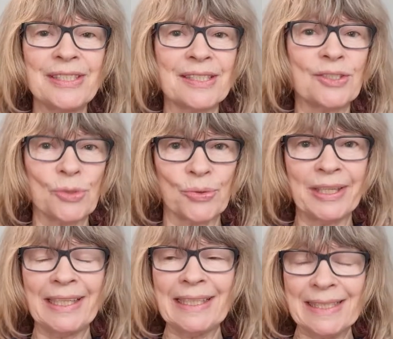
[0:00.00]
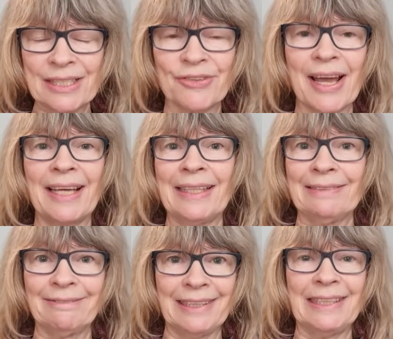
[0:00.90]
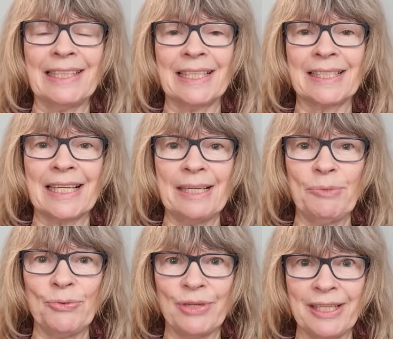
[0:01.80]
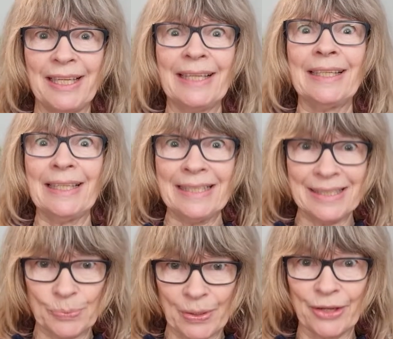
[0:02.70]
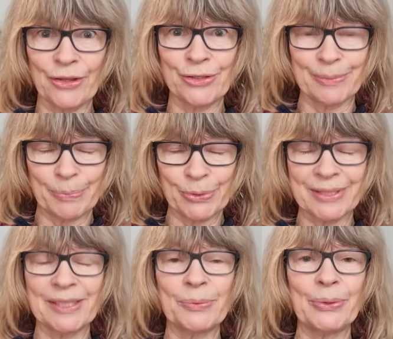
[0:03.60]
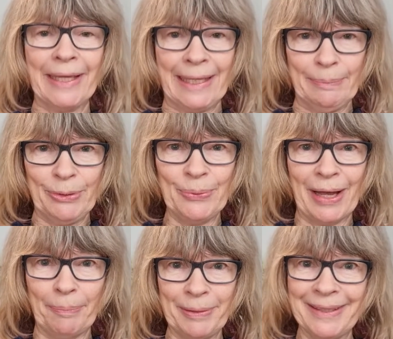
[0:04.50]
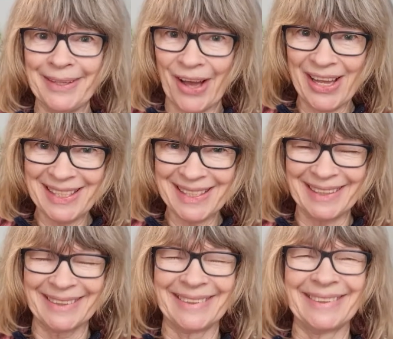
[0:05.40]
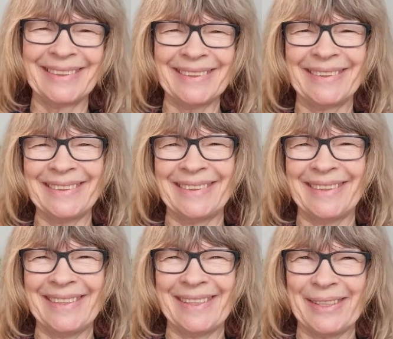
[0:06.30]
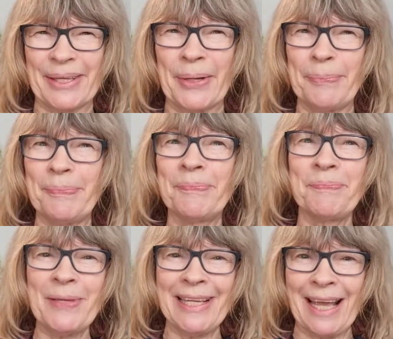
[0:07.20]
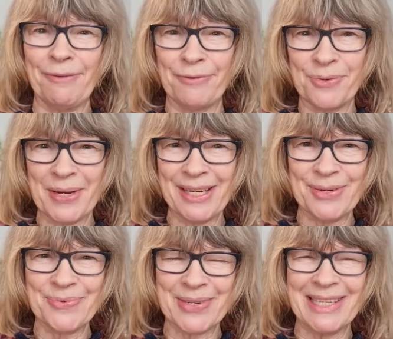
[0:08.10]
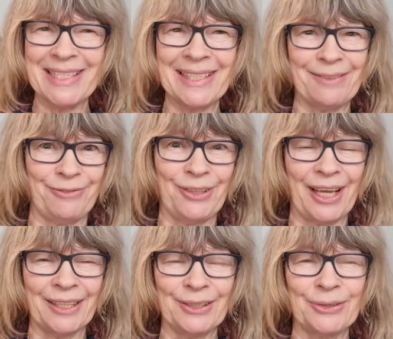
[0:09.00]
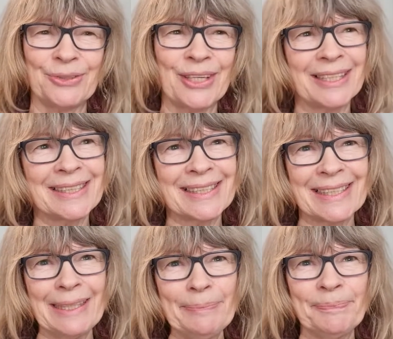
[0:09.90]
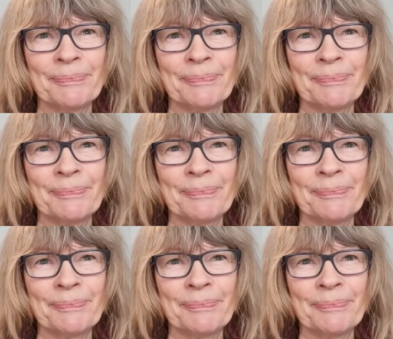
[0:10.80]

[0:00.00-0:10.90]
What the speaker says: The story is great. It really does keep you reading. It is one of those books that will keep you up at night. So be careful when you read it if you like a good night's sleep.